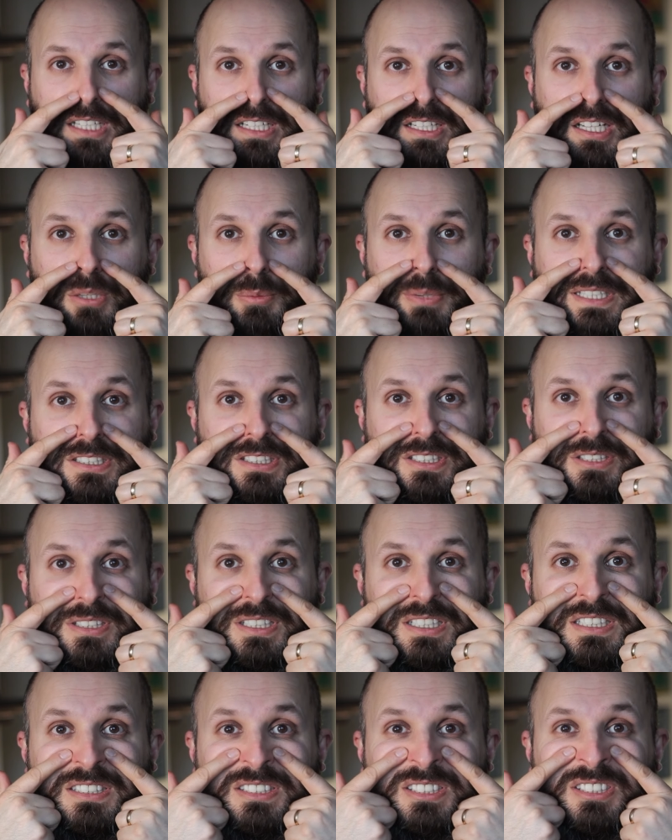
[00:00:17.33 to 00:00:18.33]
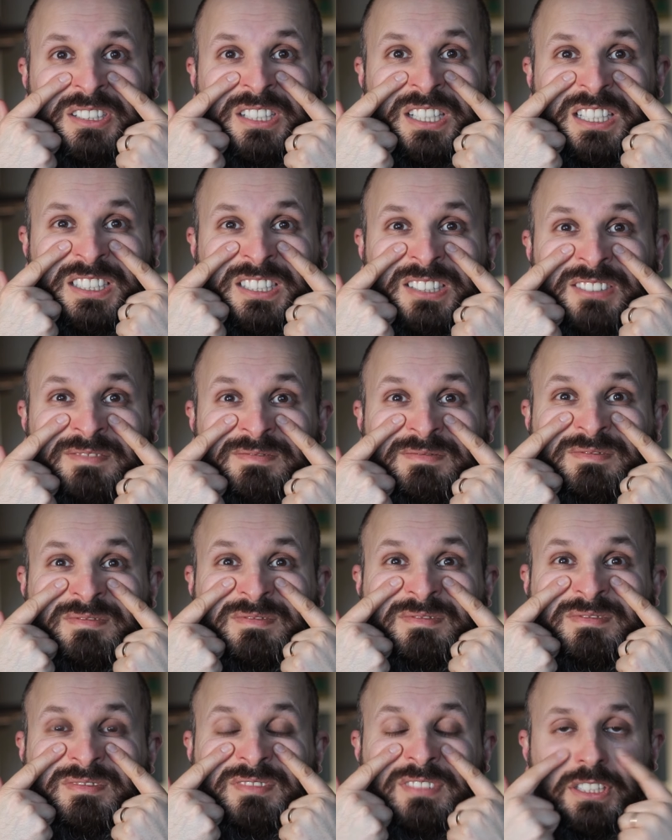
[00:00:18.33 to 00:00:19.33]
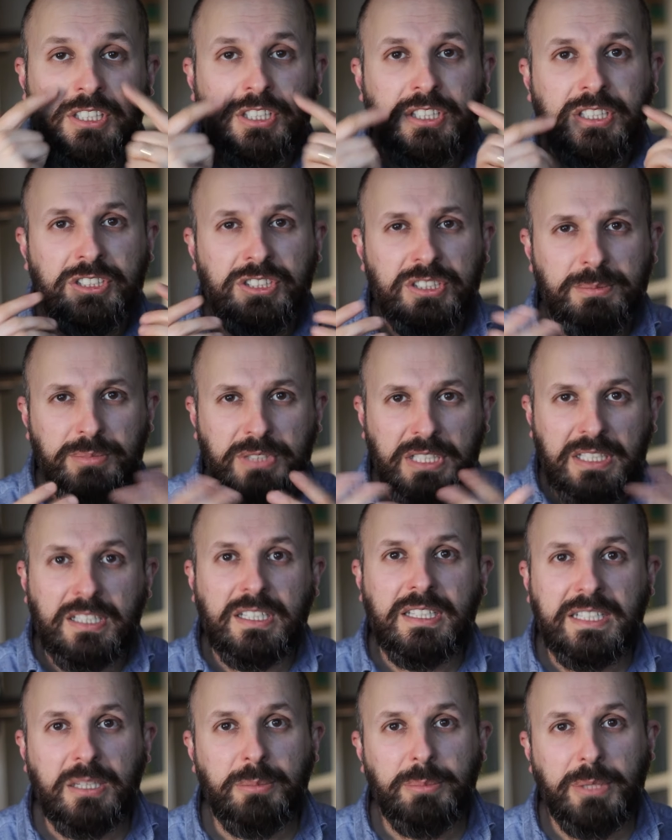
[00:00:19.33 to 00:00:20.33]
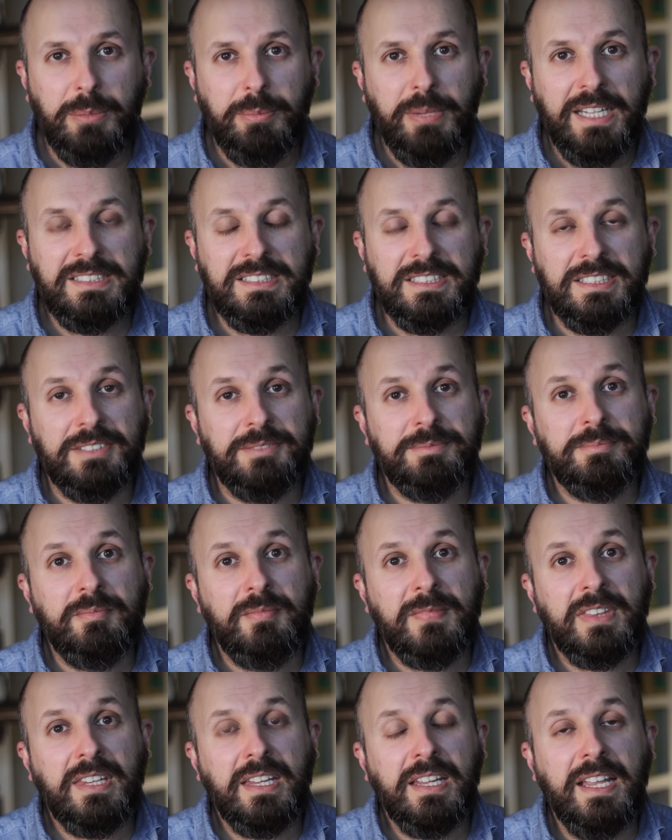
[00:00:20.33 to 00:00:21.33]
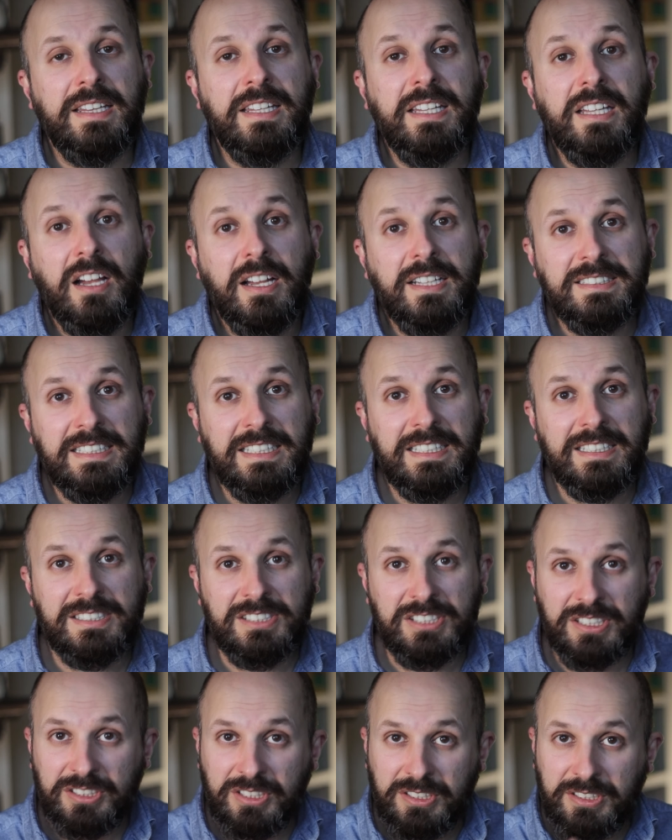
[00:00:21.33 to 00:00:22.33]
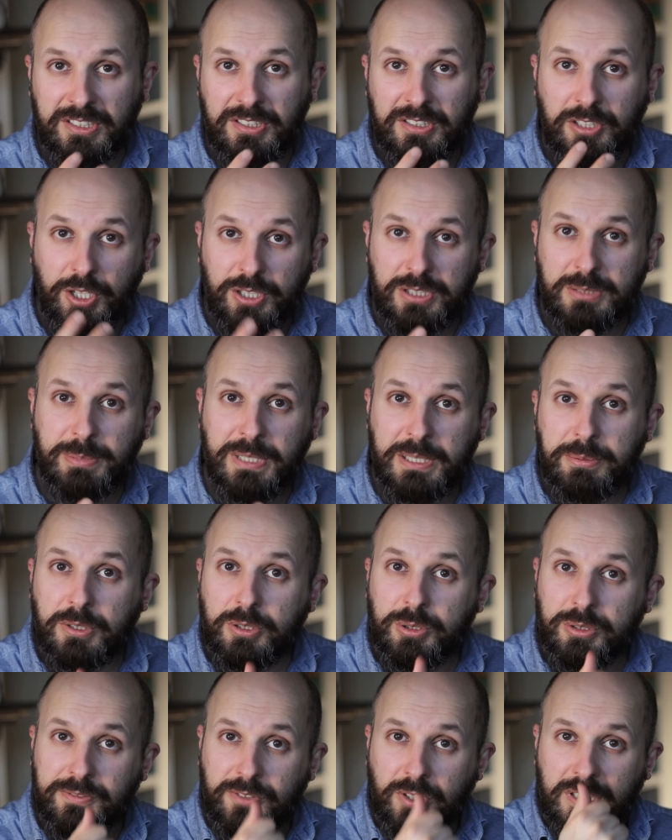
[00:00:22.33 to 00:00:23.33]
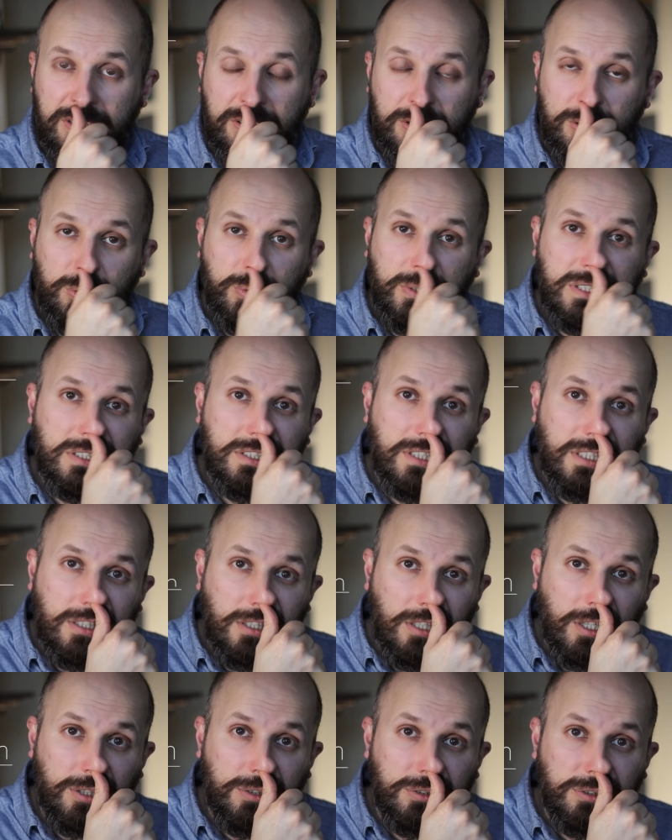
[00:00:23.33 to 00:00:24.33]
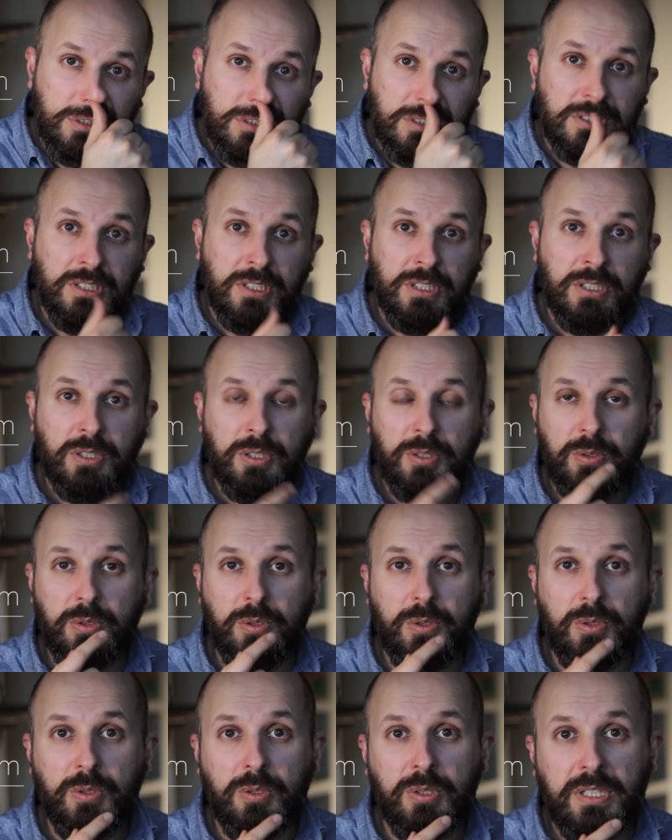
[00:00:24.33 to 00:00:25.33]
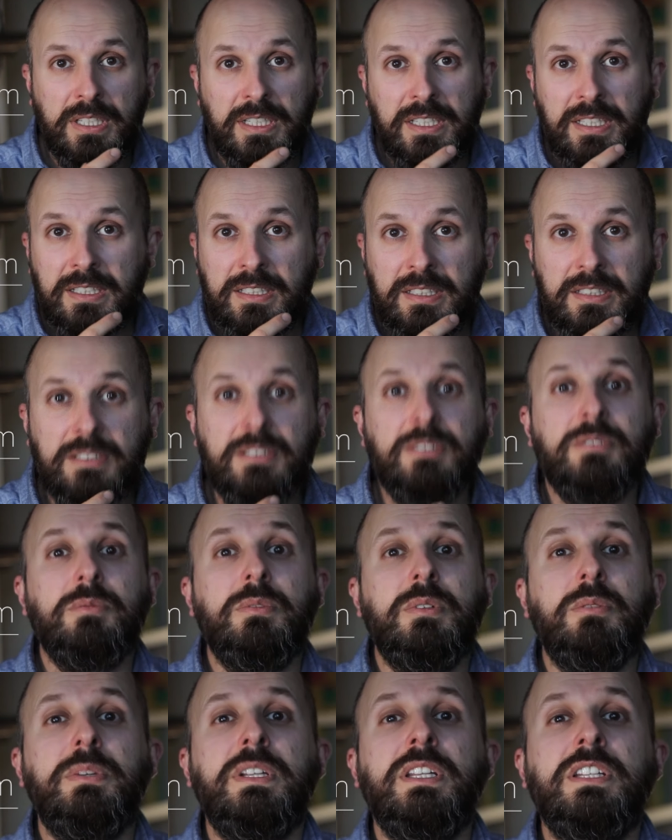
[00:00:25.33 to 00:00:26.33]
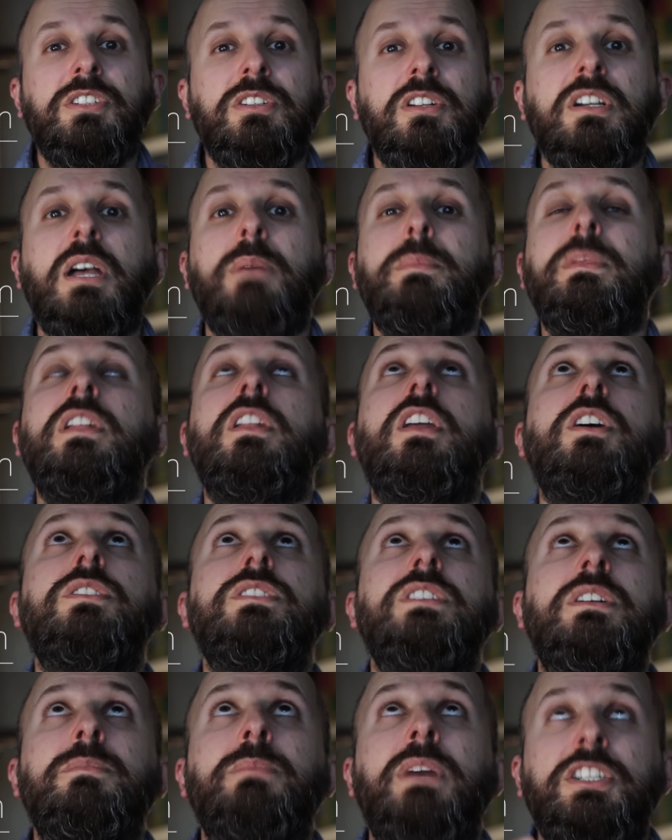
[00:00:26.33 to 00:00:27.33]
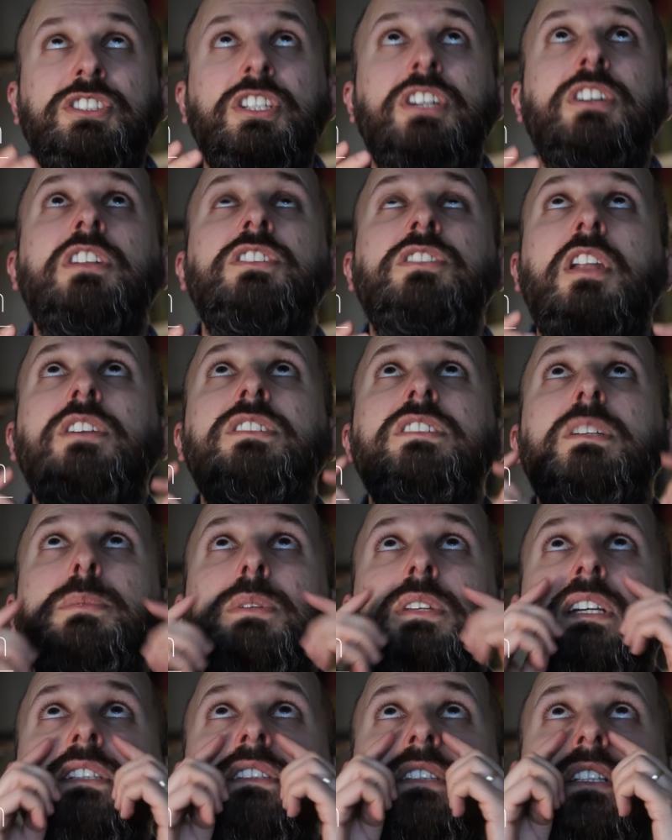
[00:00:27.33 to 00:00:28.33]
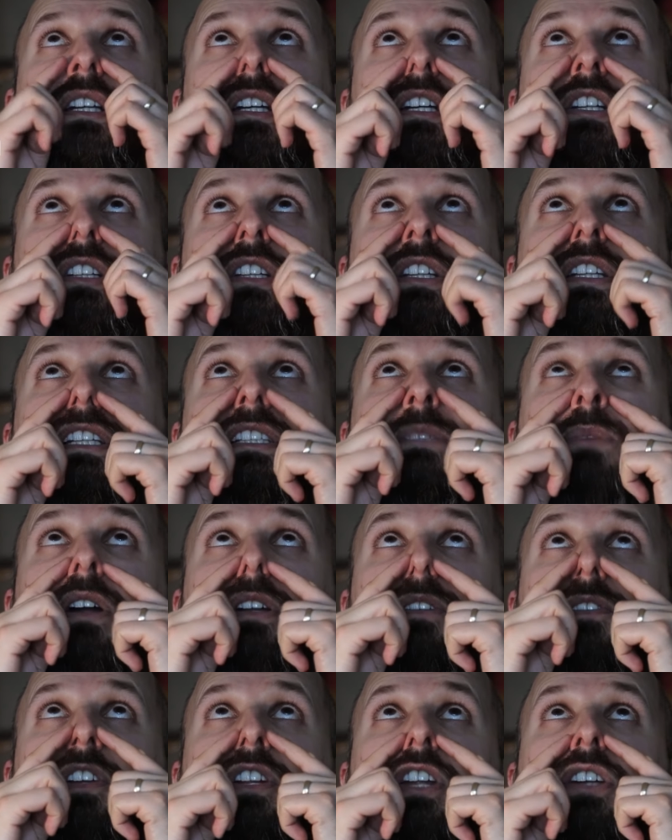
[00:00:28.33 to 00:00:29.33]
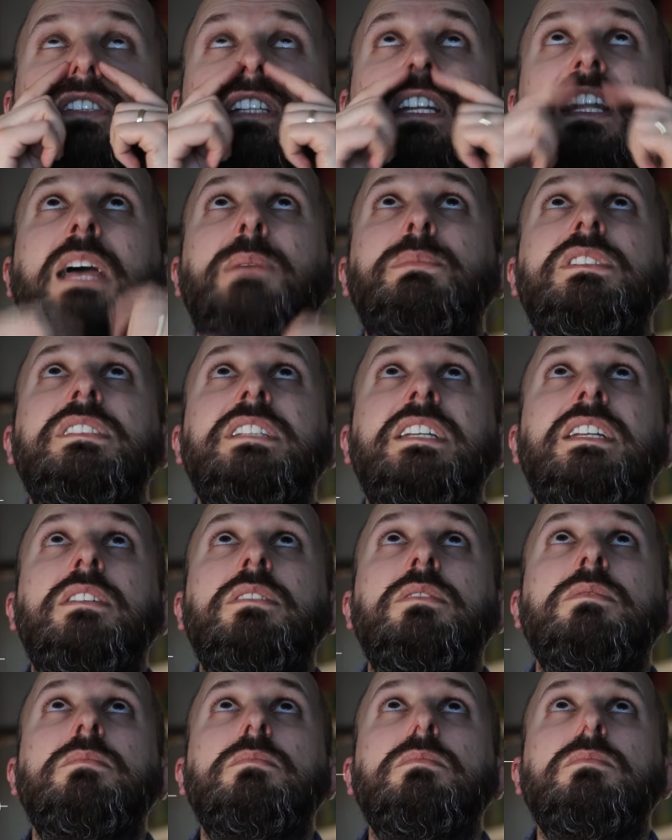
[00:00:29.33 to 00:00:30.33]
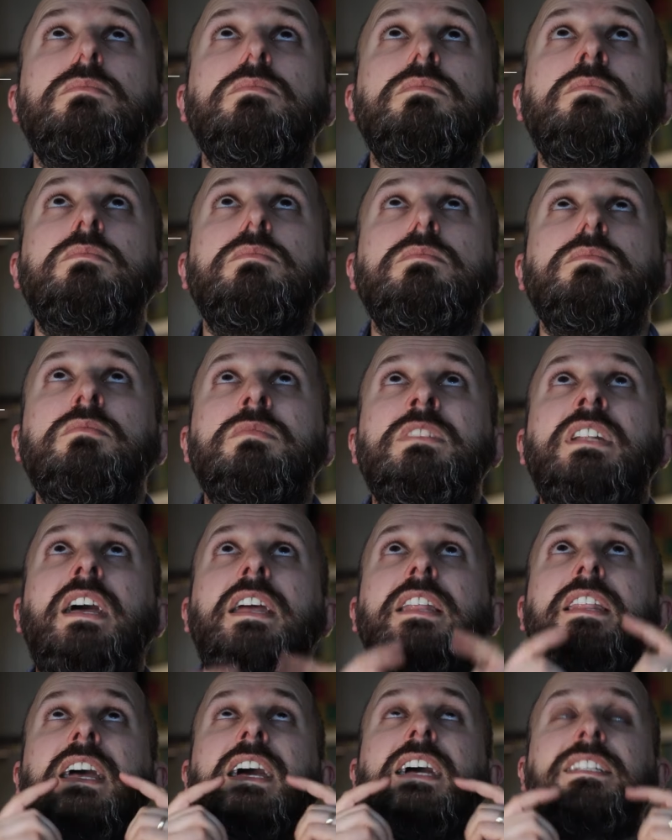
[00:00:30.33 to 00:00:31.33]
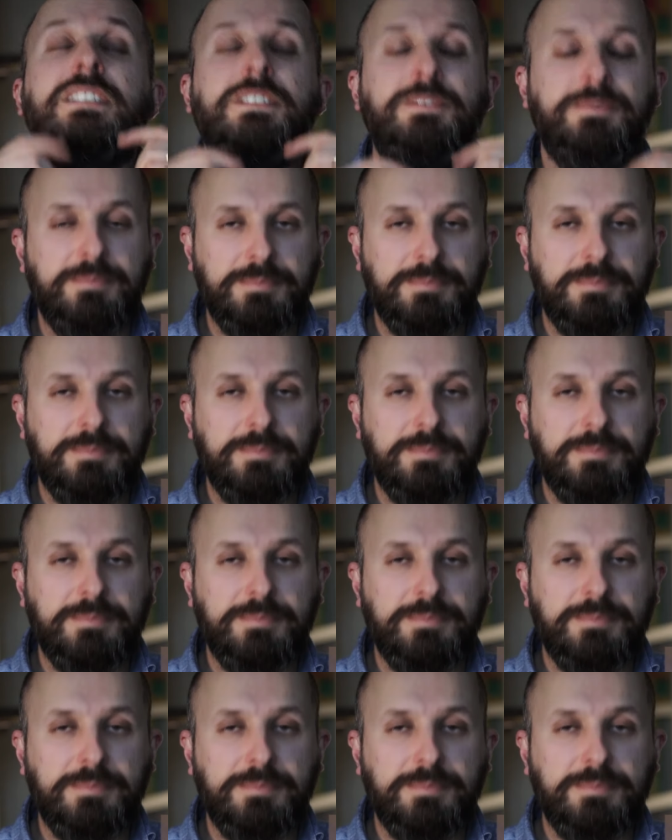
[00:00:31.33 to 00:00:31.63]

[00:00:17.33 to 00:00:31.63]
Another way to do it is do this. You can just breathe a little bit better. And the idea is that those people who've got a twisted nose, or when you look up their nose, I might show a close up of this part of your nose collapses in like that.